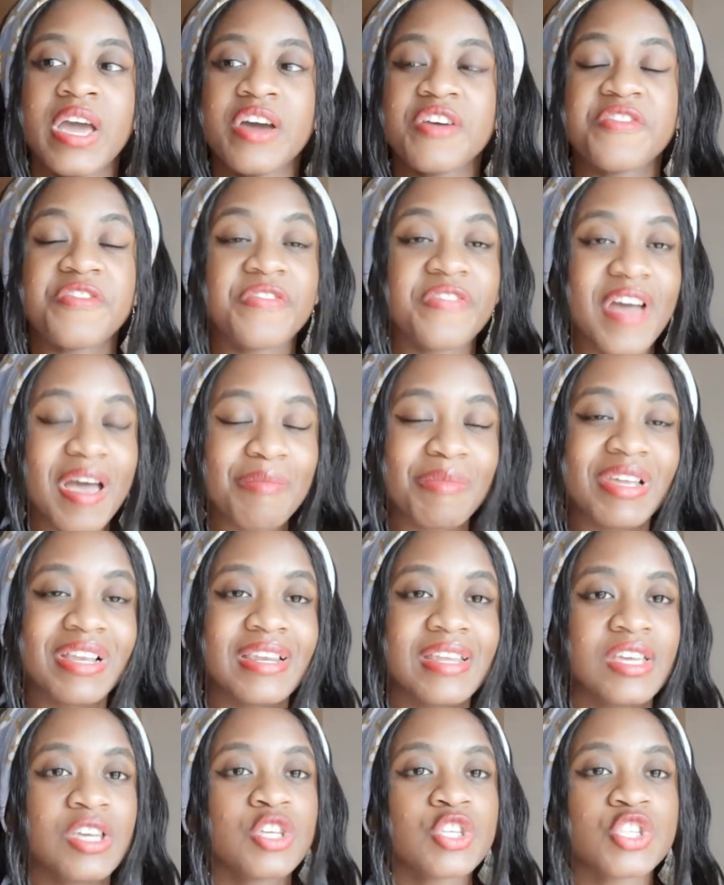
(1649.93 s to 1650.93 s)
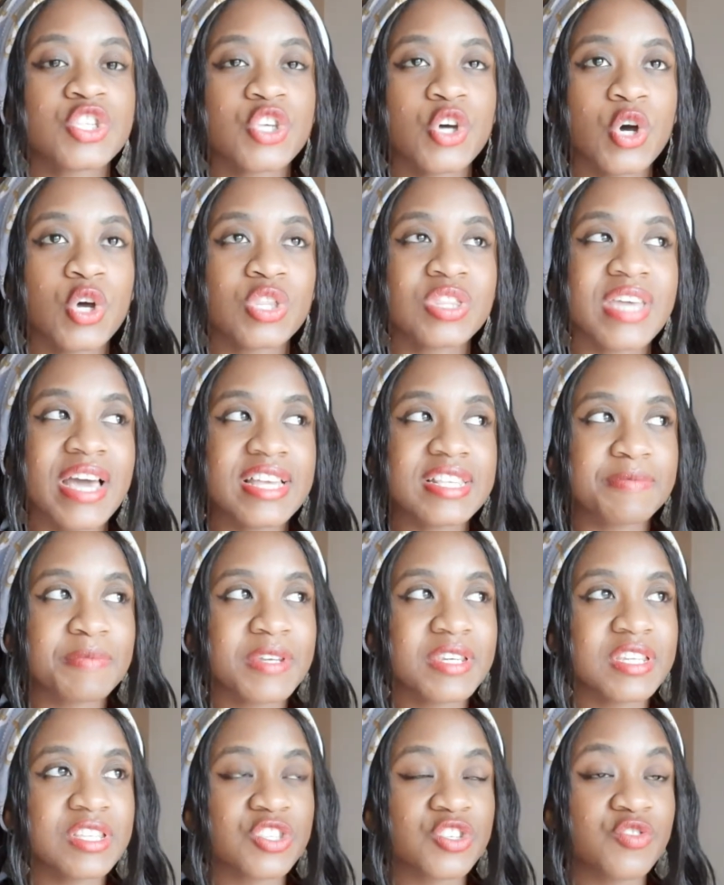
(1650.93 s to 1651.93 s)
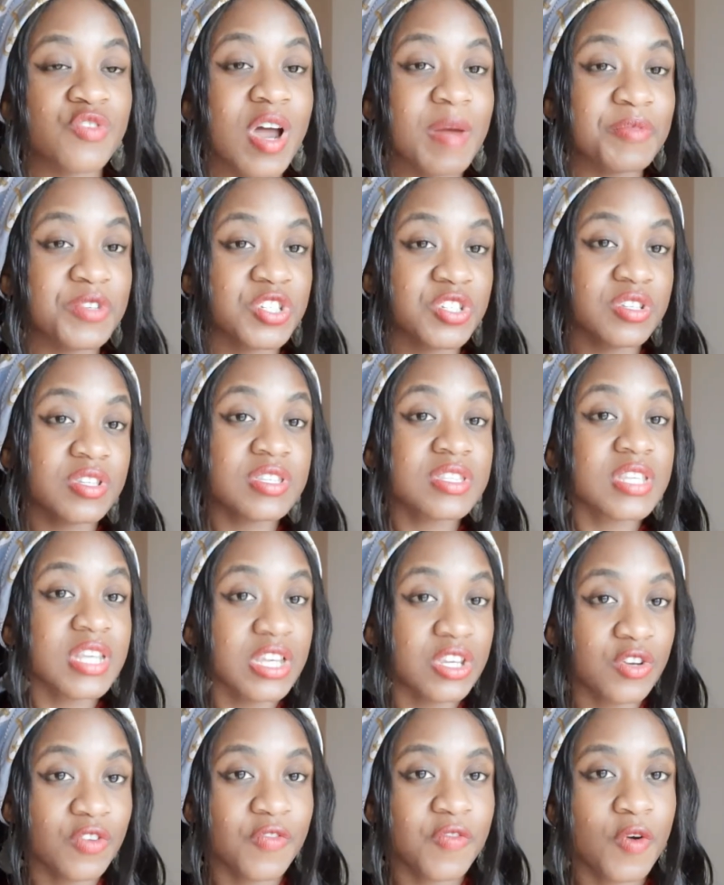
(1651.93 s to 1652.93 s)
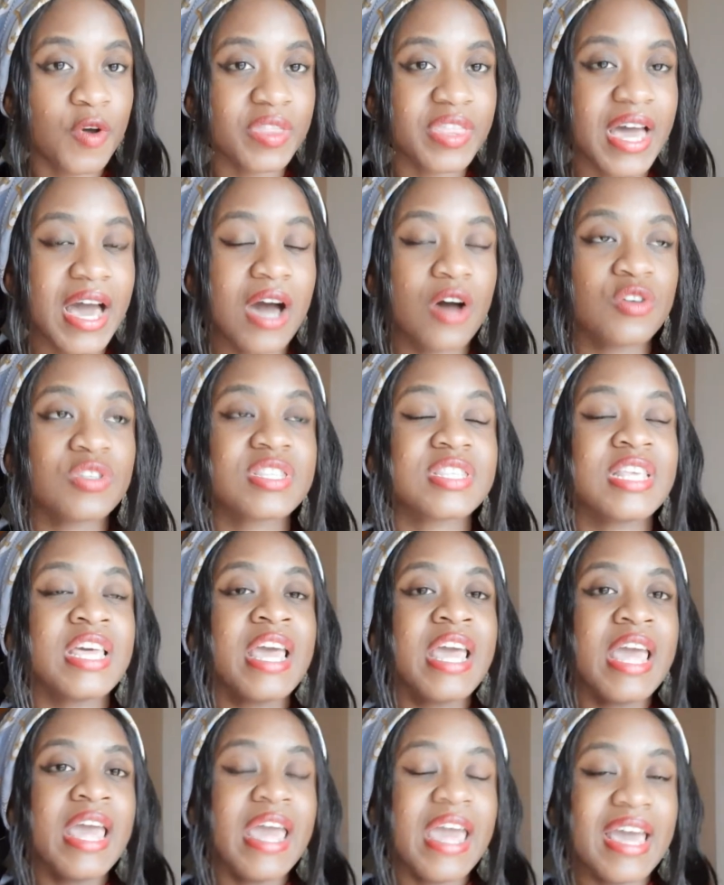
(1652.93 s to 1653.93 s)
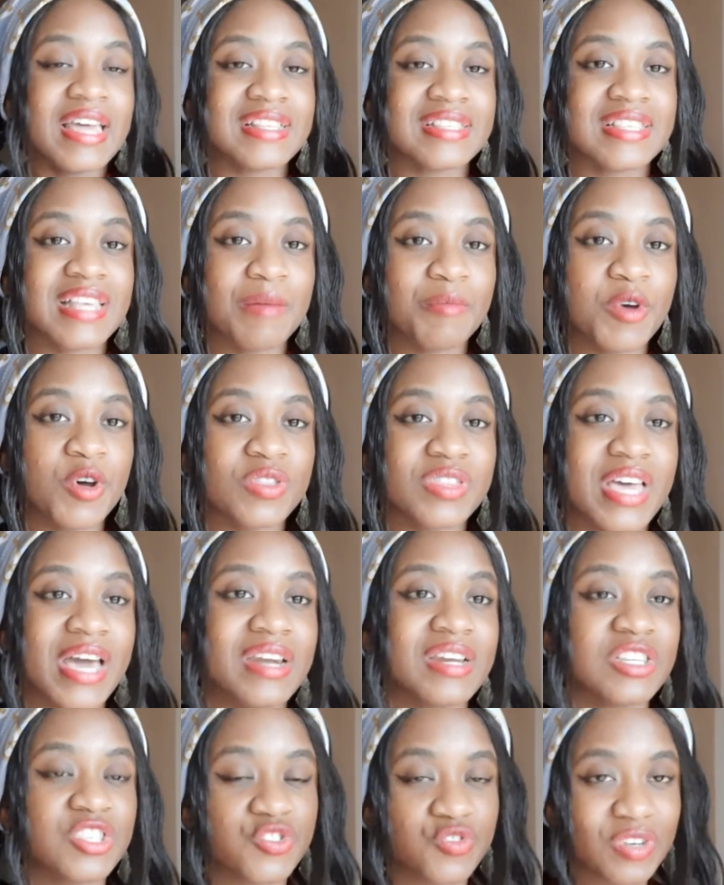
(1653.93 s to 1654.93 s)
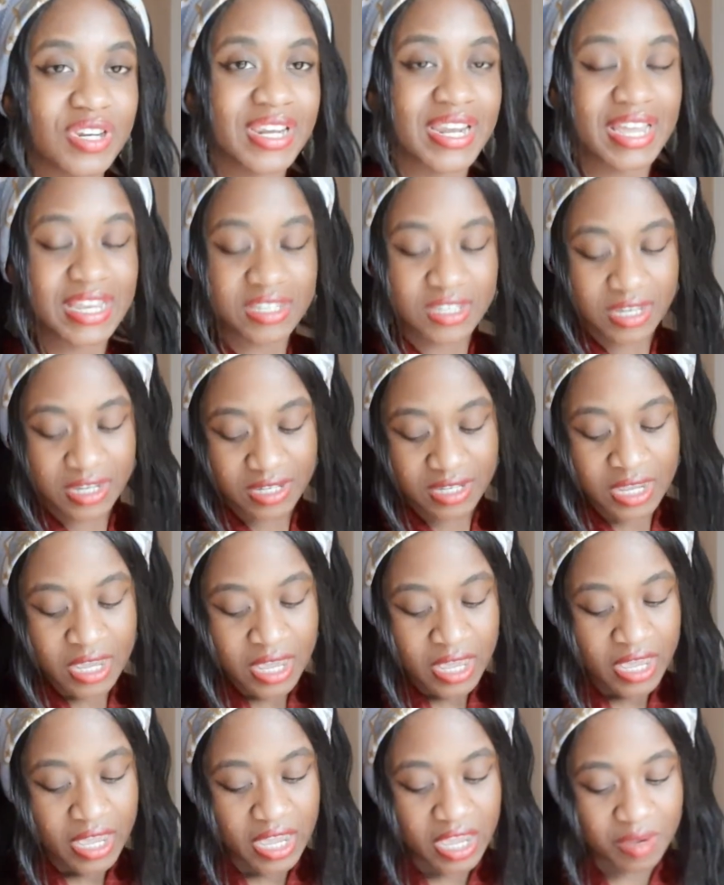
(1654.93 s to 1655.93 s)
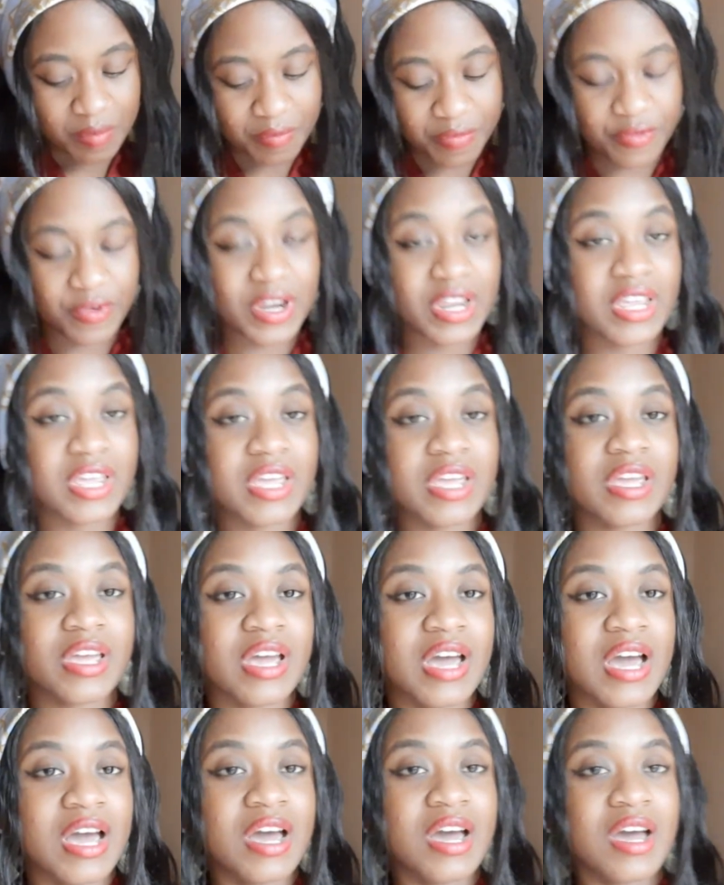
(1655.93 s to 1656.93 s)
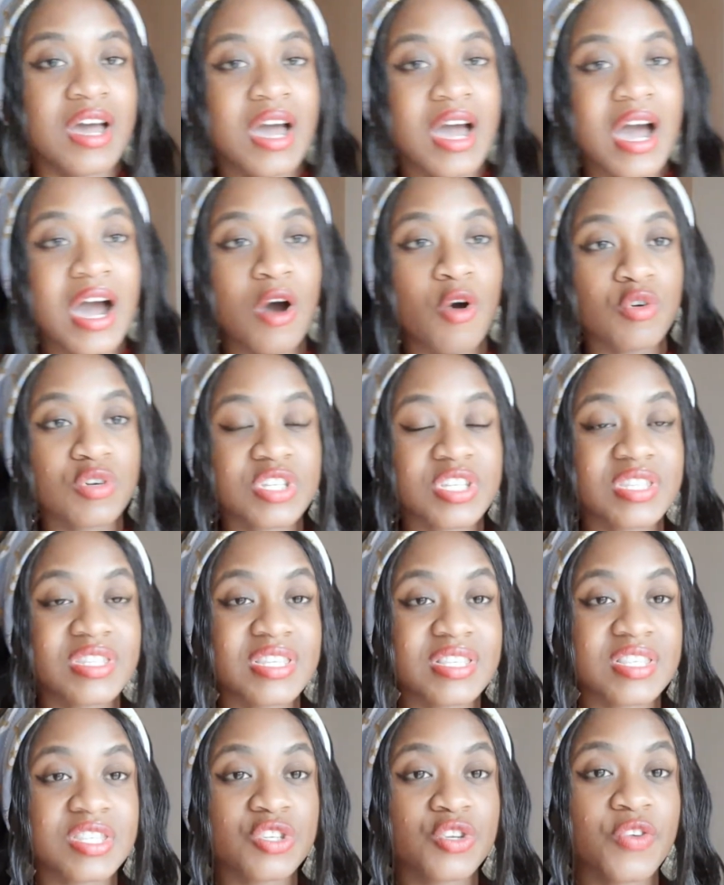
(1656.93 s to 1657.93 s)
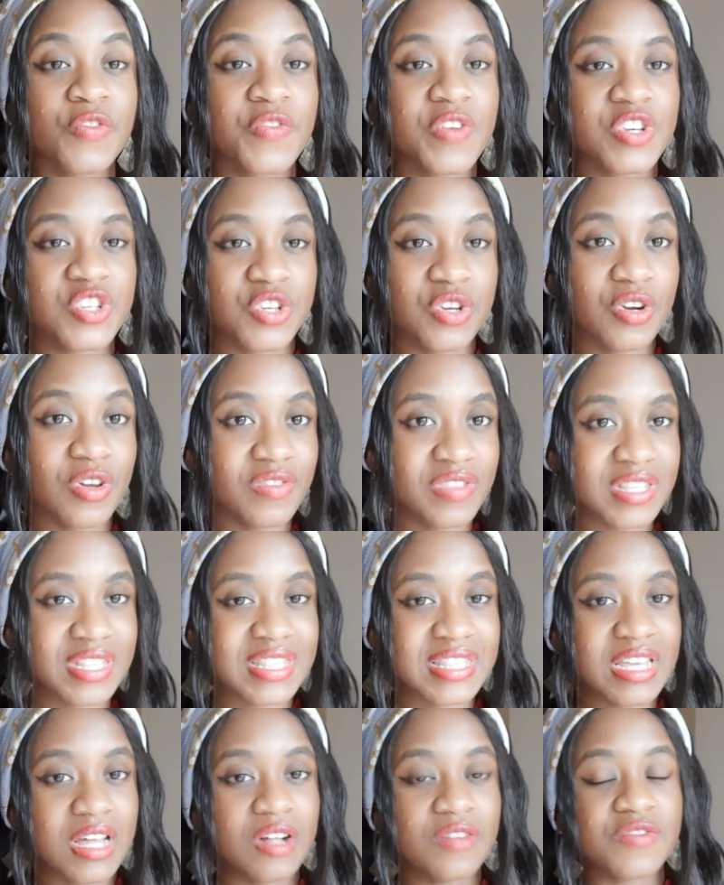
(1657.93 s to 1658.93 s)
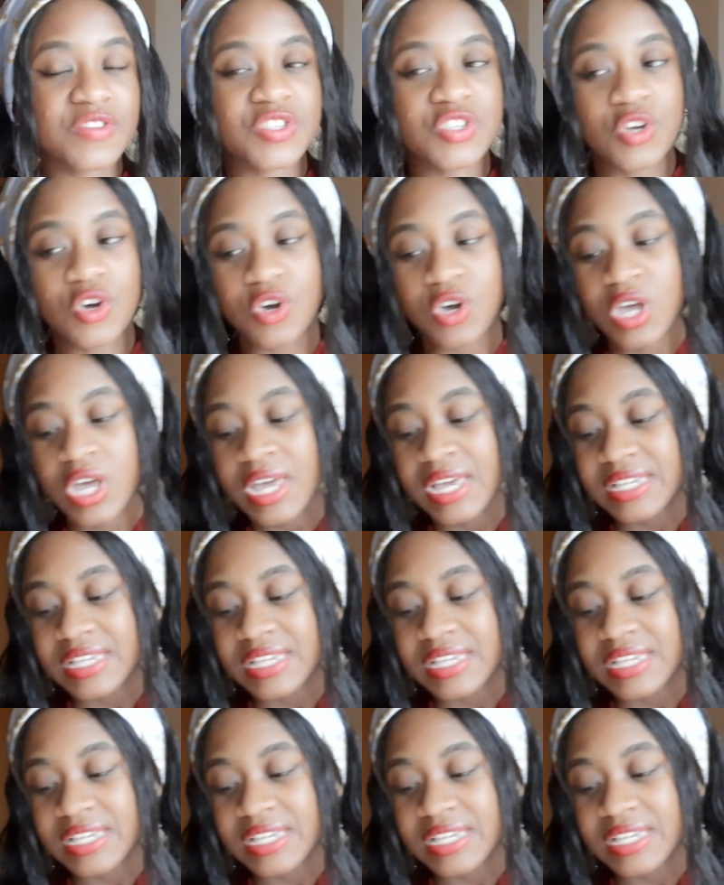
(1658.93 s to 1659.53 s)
family. So there's been disruptions in your fourth house, and somehow that is related in bringing out this new vision of the self. So